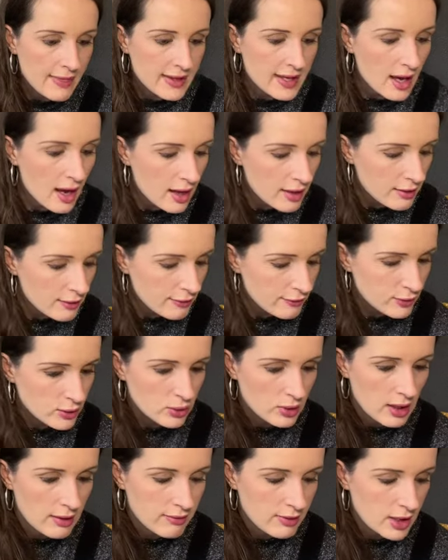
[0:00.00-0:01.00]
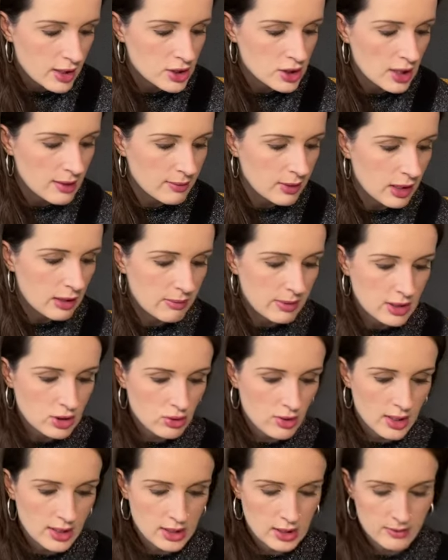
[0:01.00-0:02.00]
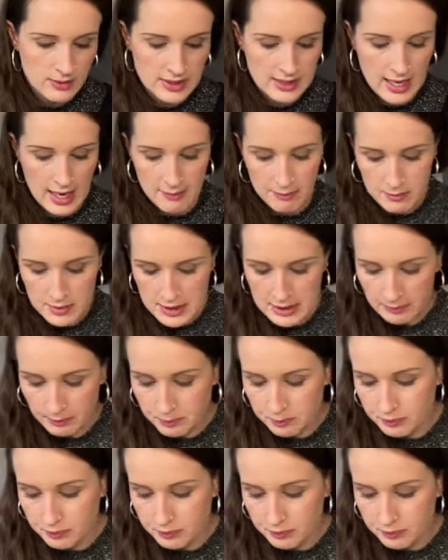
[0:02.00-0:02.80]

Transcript: the other full coverage that I'm going to be trying to attempt